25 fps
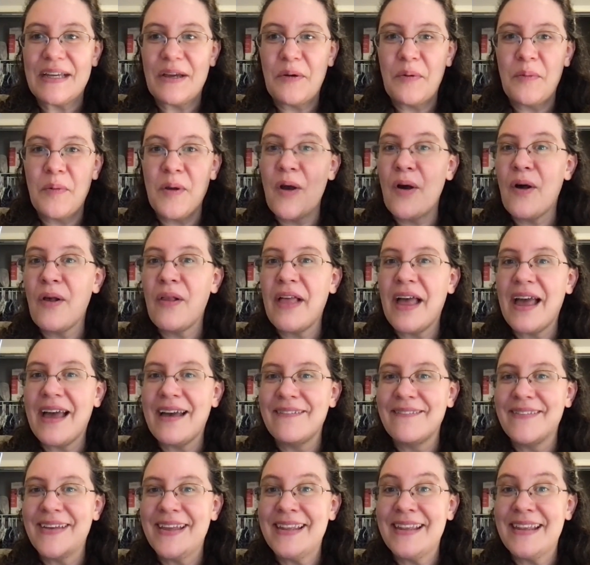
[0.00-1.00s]
we all
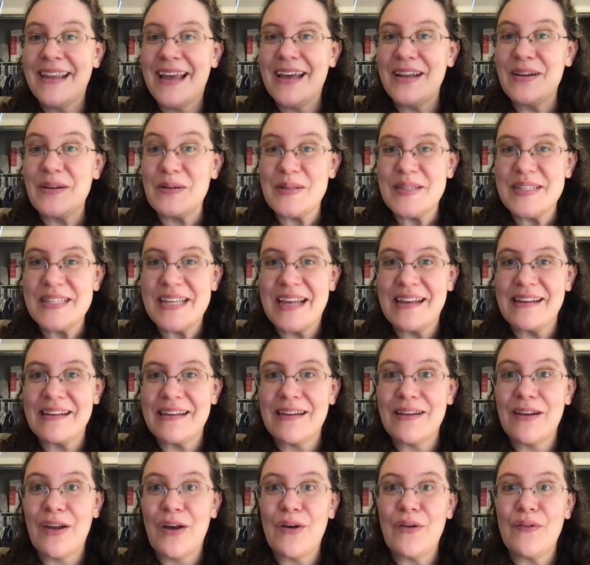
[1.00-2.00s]
have an
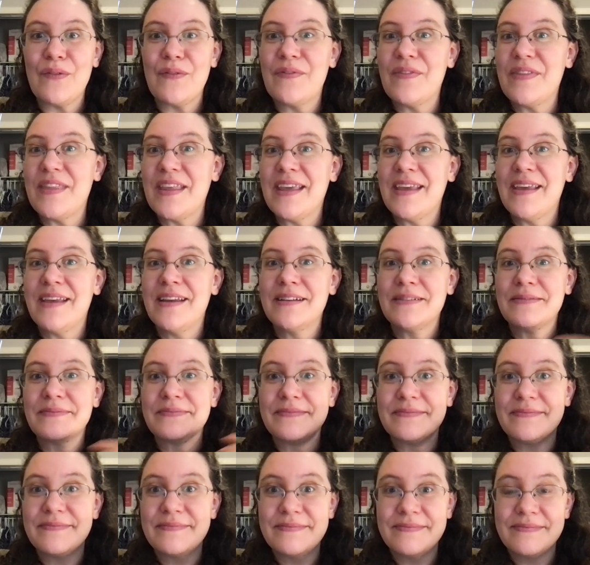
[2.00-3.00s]
understanding of the
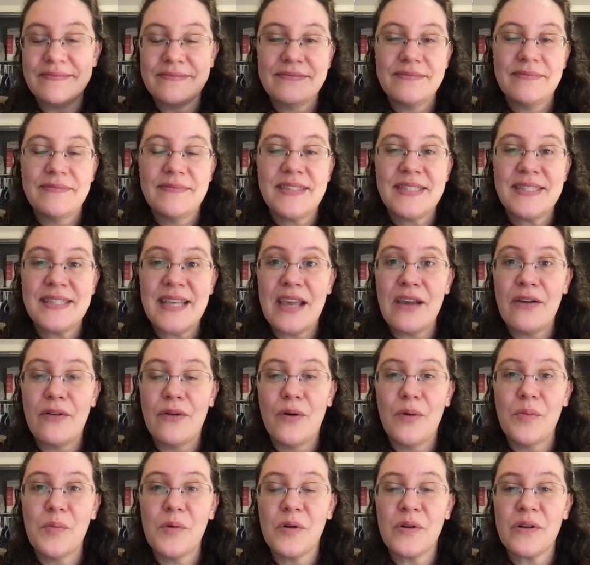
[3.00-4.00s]

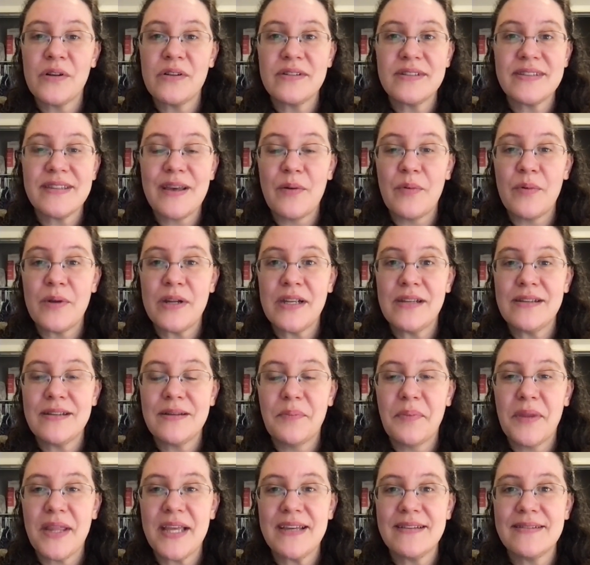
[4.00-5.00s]
stay-at-home orders that went into
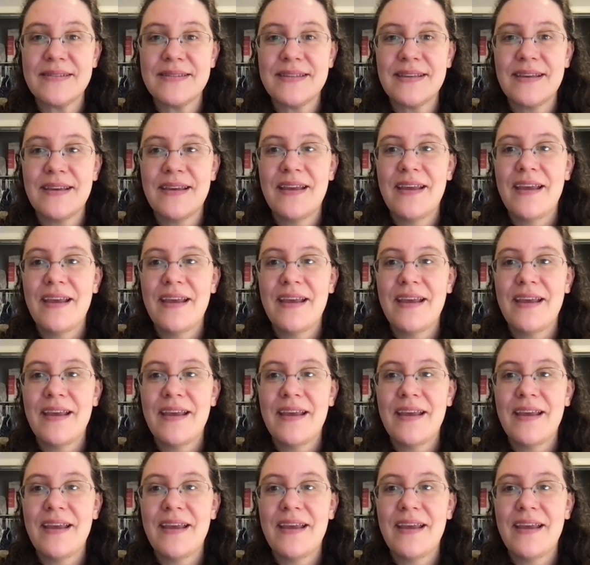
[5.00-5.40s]
place.